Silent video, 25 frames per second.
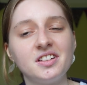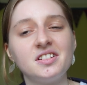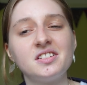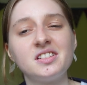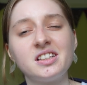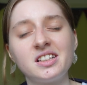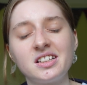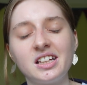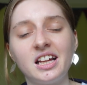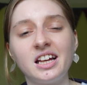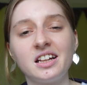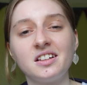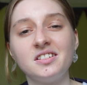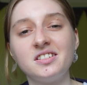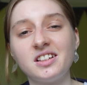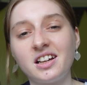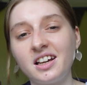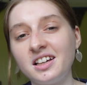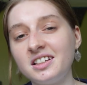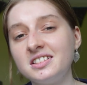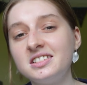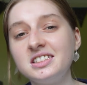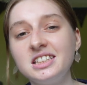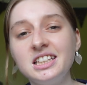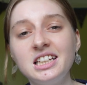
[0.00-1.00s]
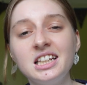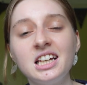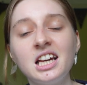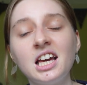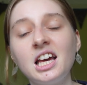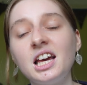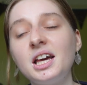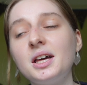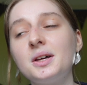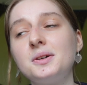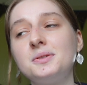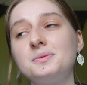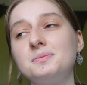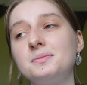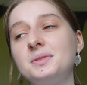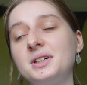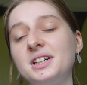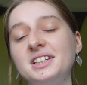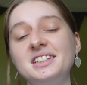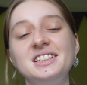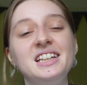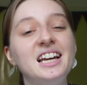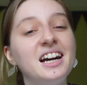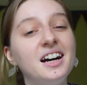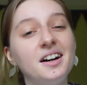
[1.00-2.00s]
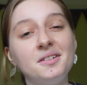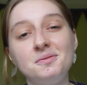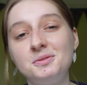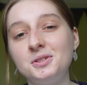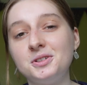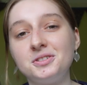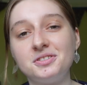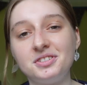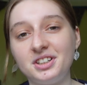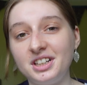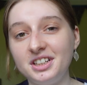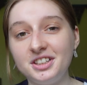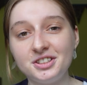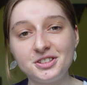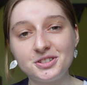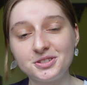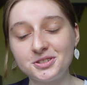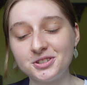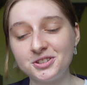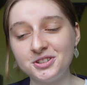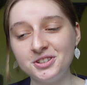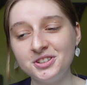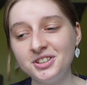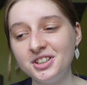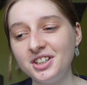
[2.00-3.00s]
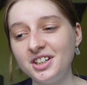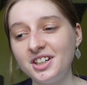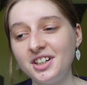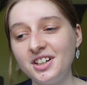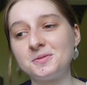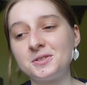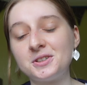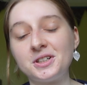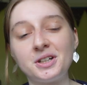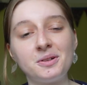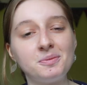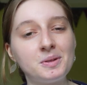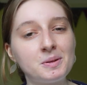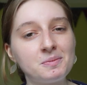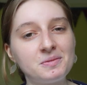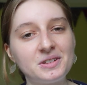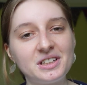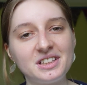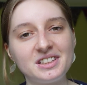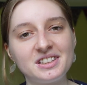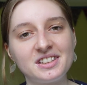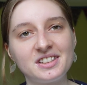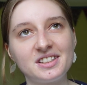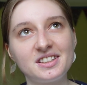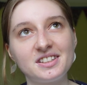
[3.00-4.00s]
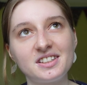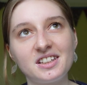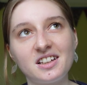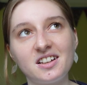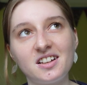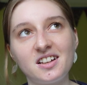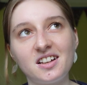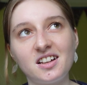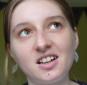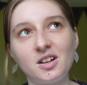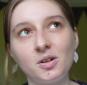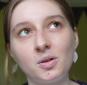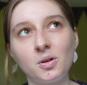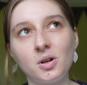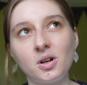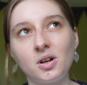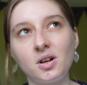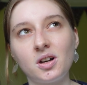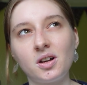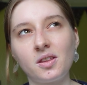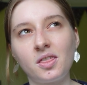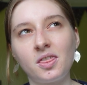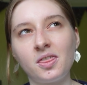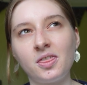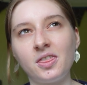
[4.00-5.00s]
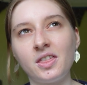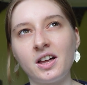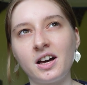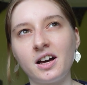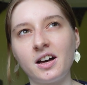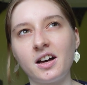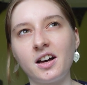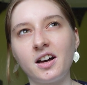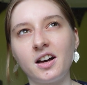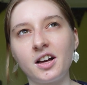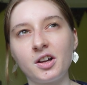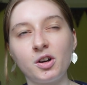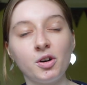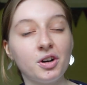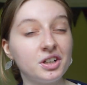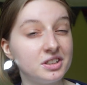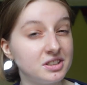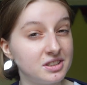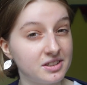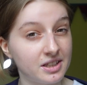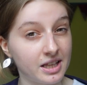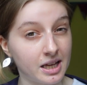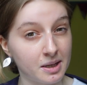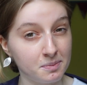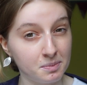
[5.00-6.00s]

anxiety. But yeah, I'm not really sure. What I remember is that I got into the